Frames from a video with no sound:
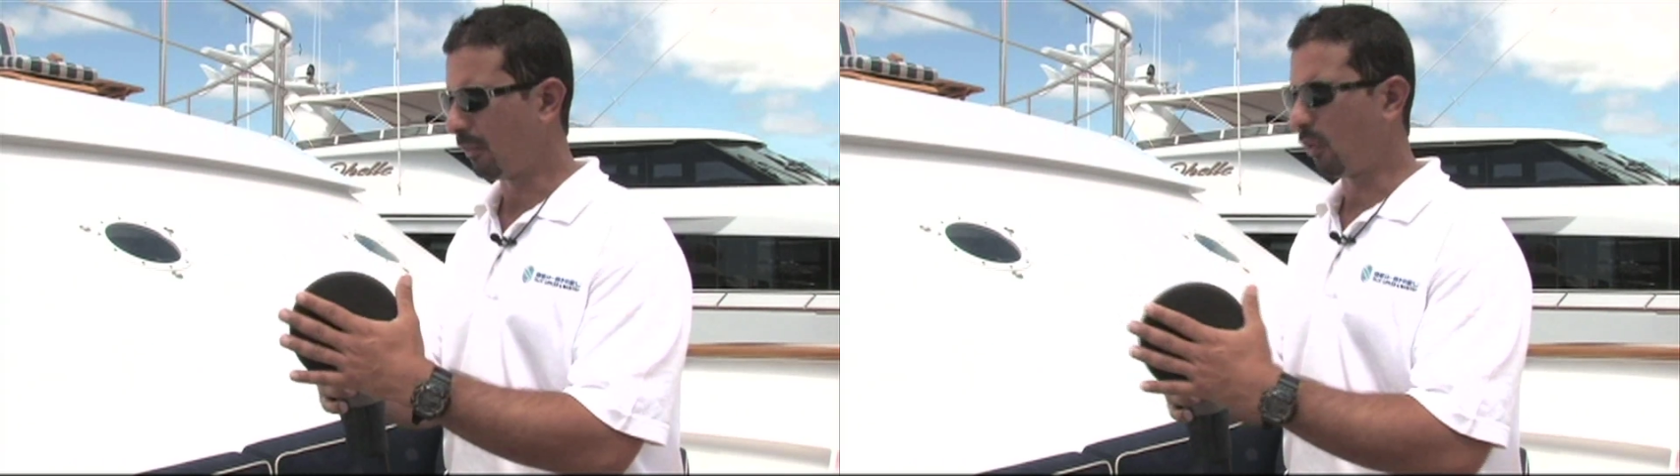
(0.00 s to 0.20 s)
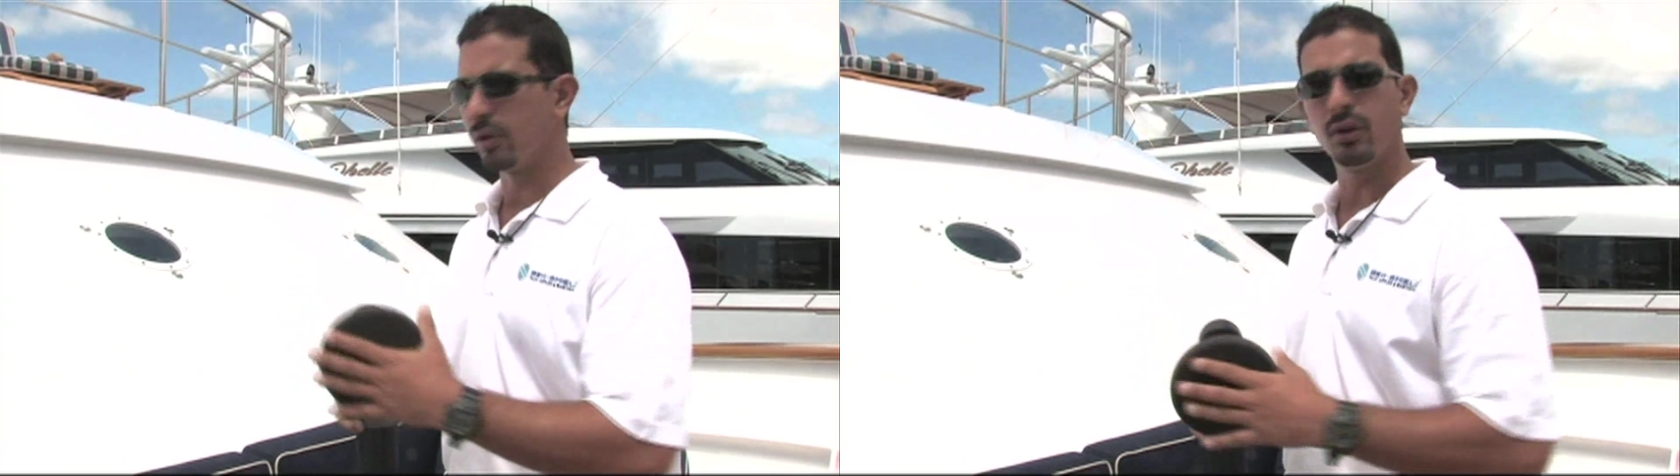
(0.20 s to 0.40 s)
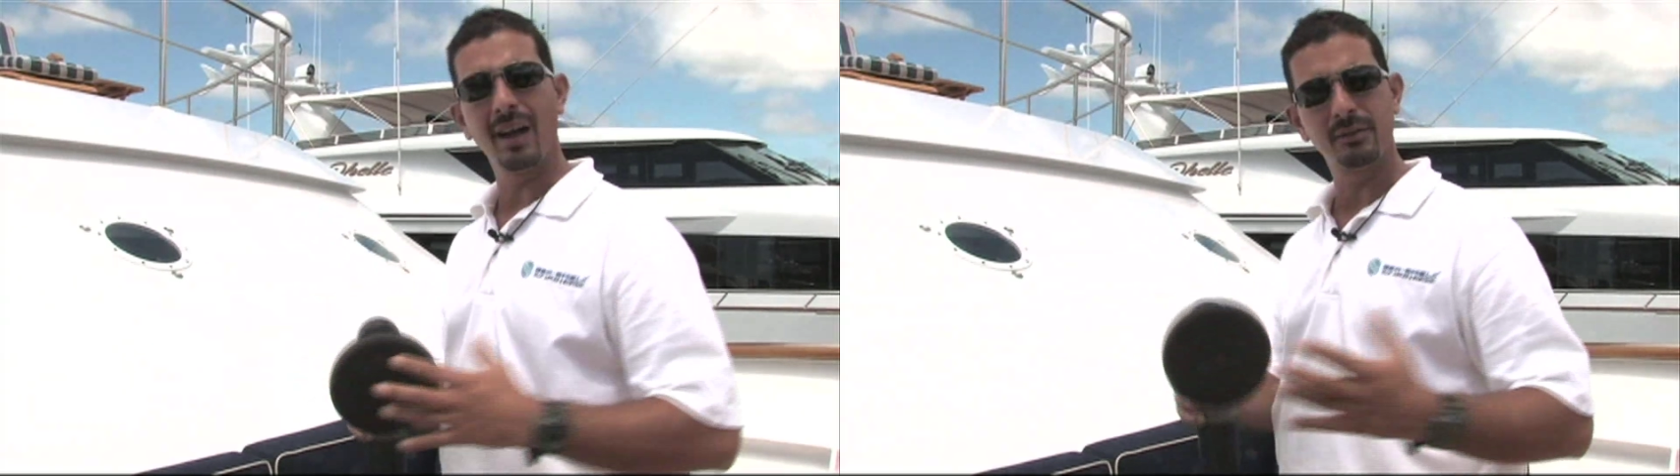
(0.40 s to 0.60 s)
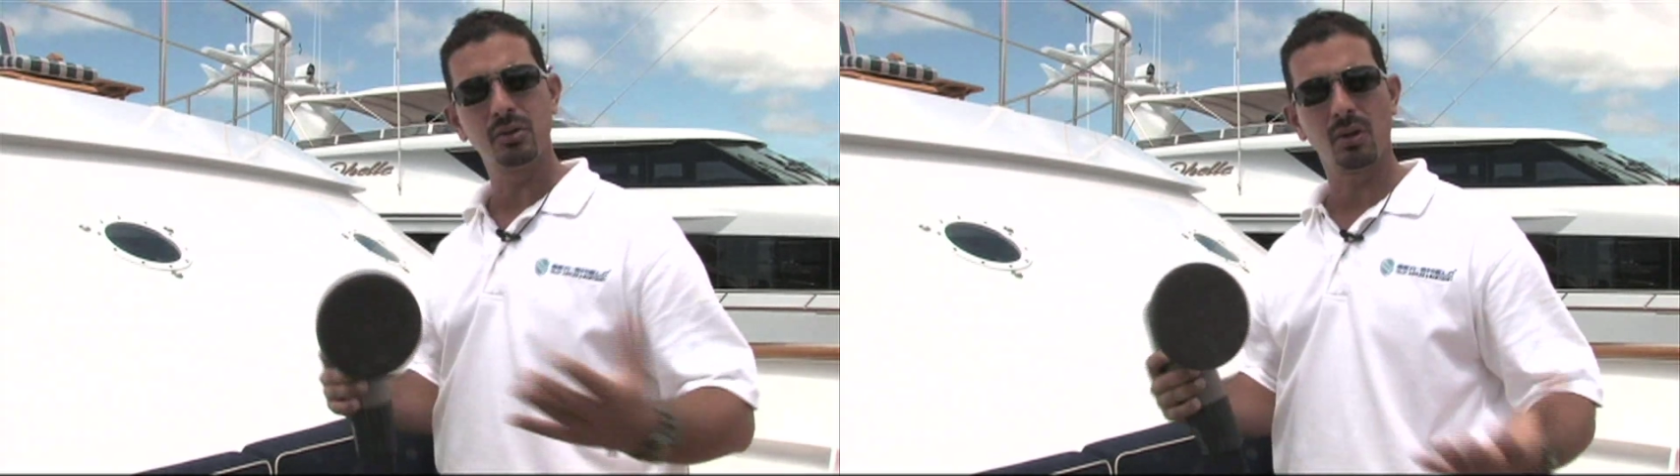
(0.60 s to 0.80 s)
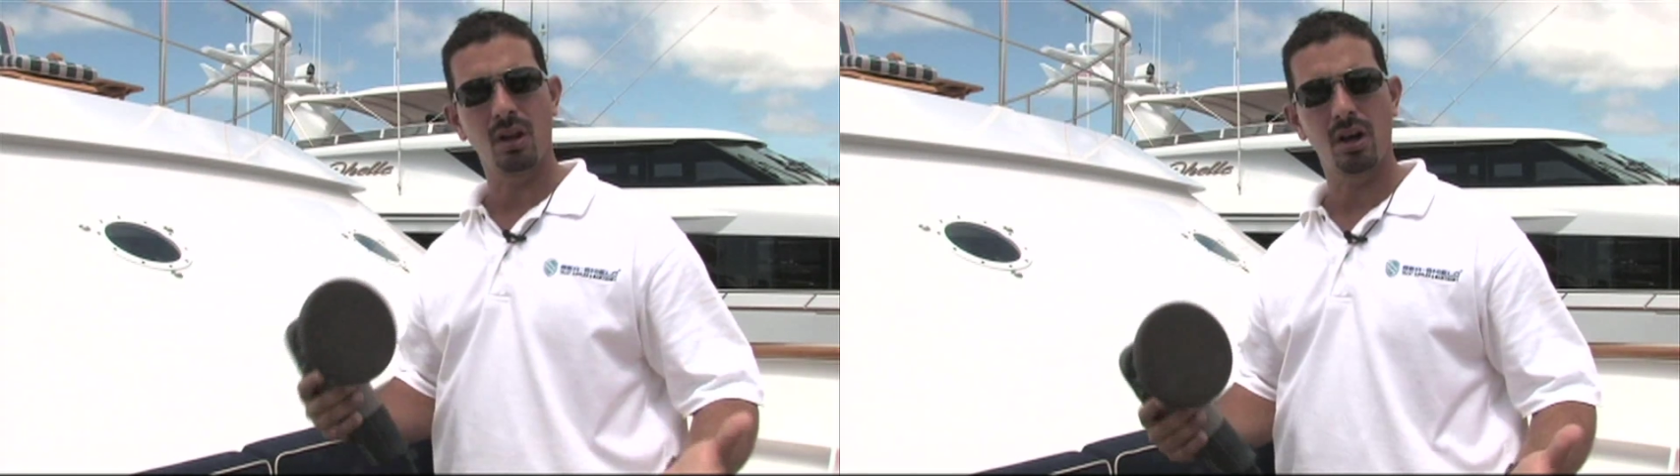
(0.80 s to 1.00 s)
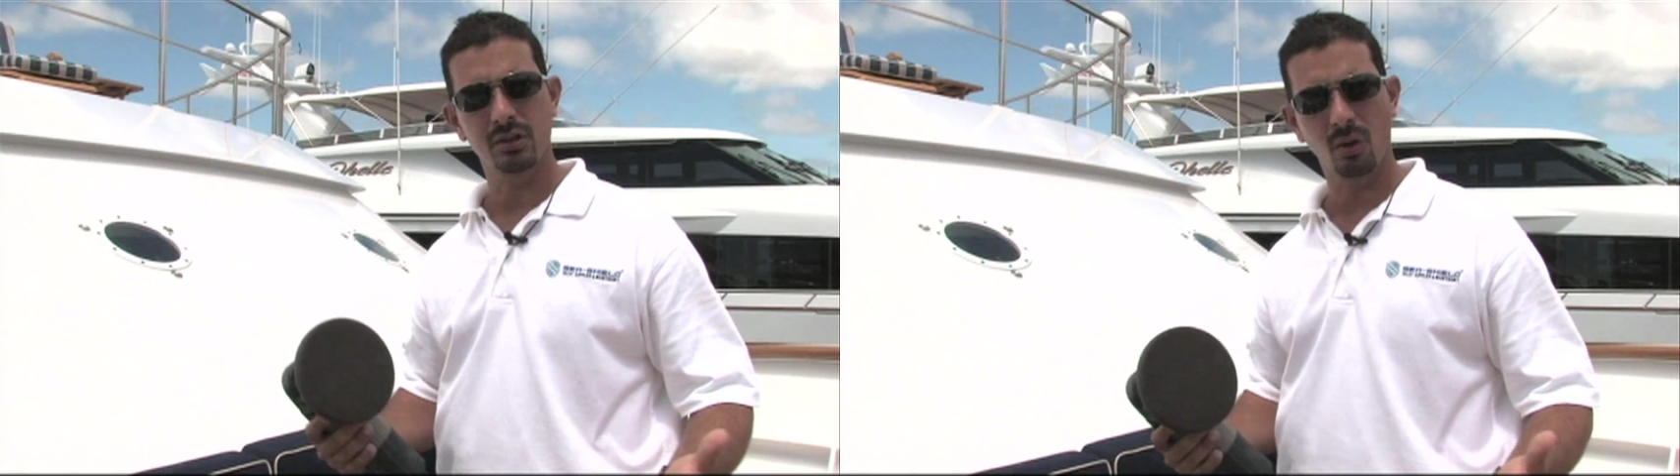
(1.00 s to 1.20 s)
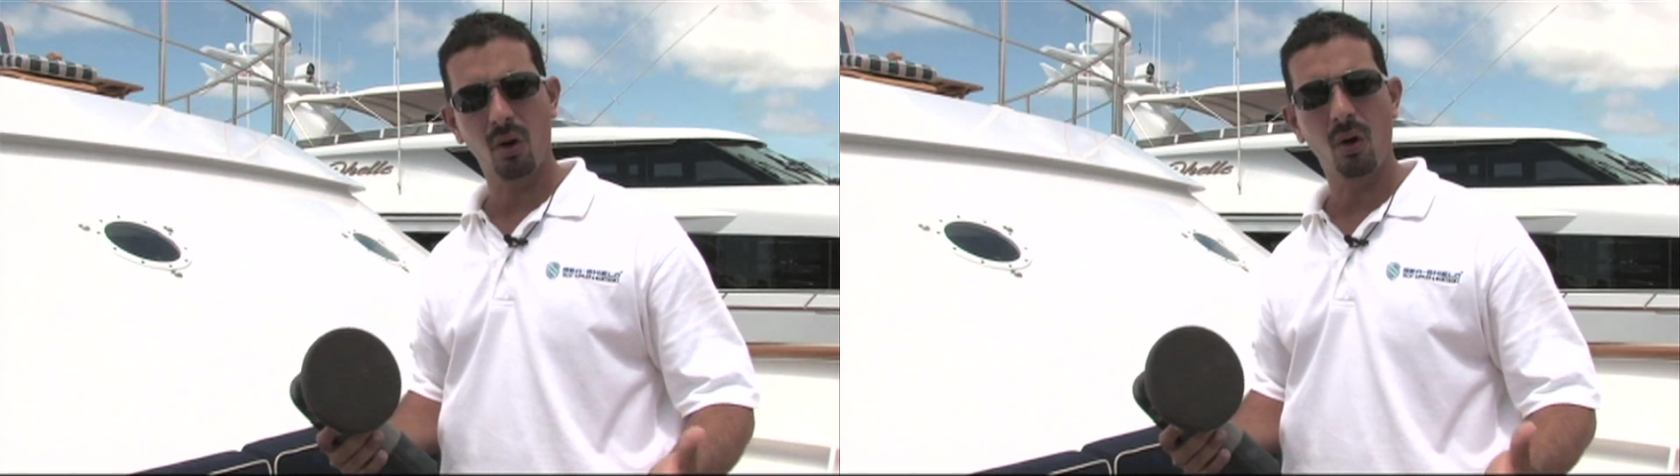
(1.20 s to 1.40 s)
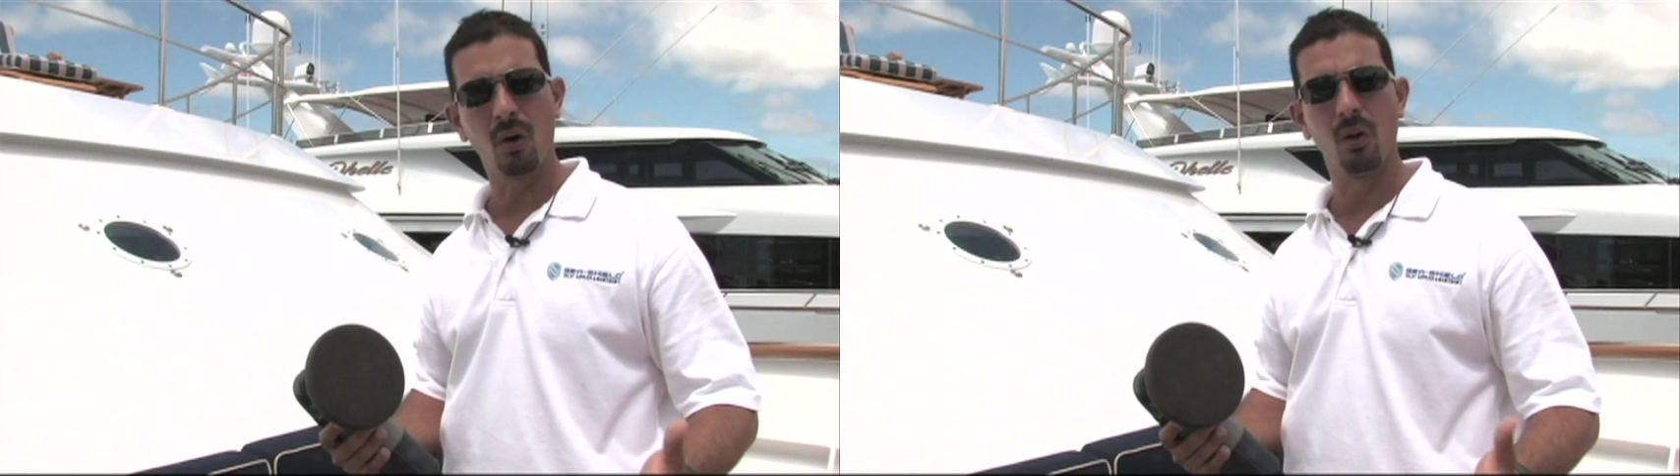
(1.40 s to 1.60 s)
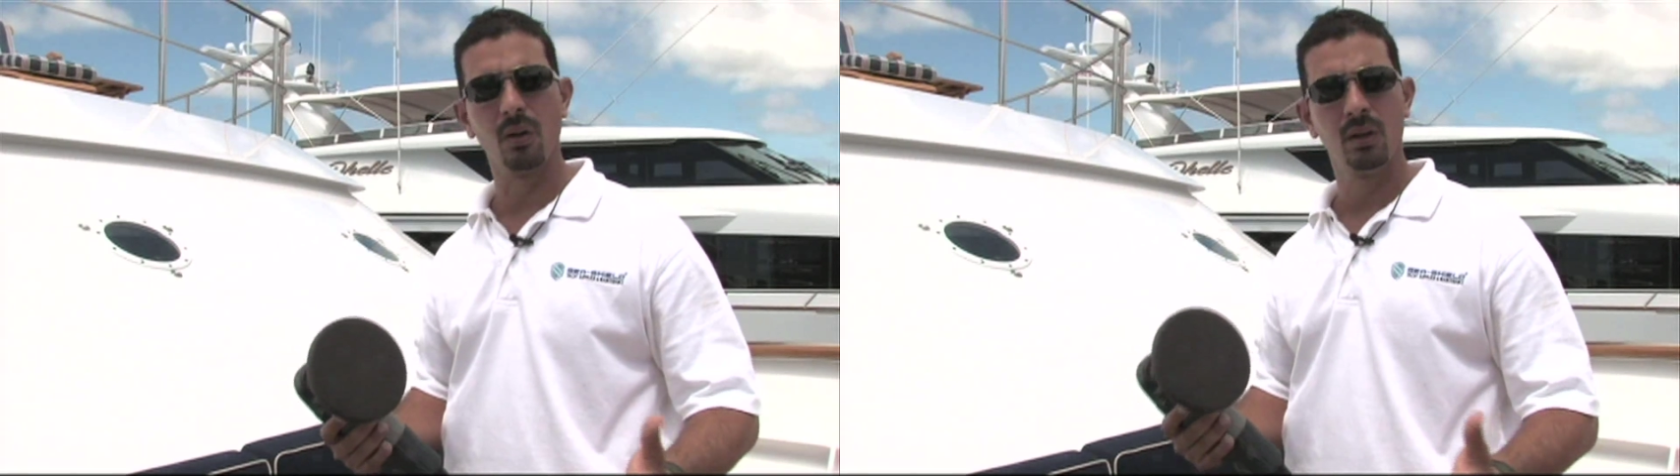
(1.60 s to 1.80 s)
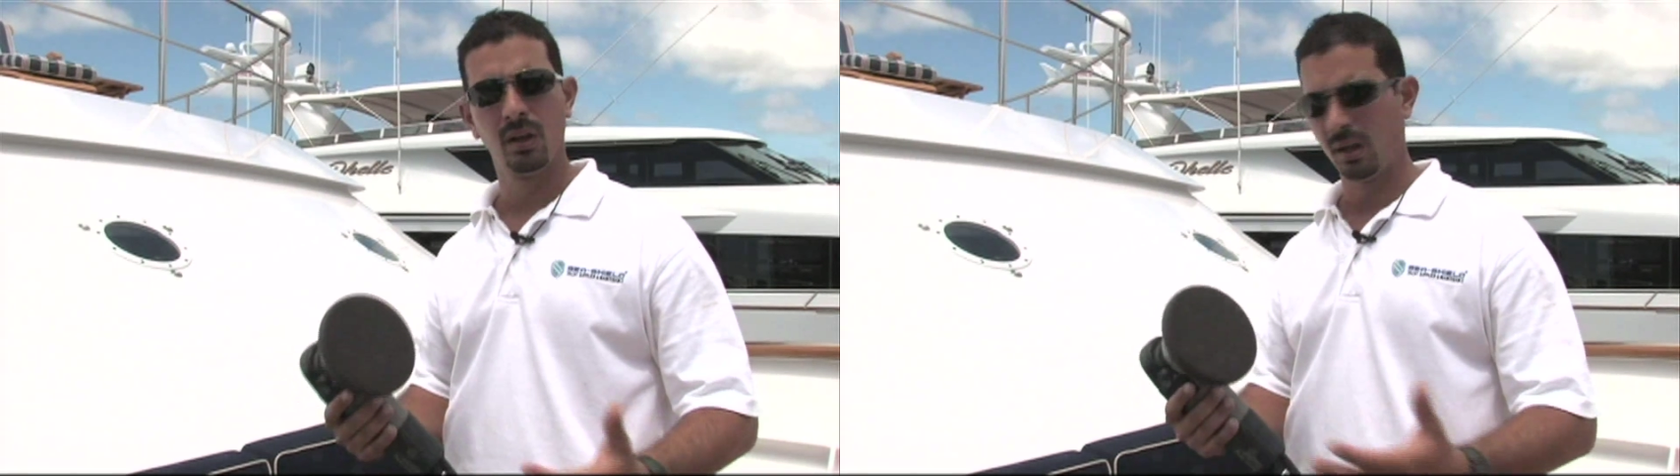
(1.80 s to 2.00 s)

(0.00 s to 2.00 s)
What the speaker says: When you have to do a large haul,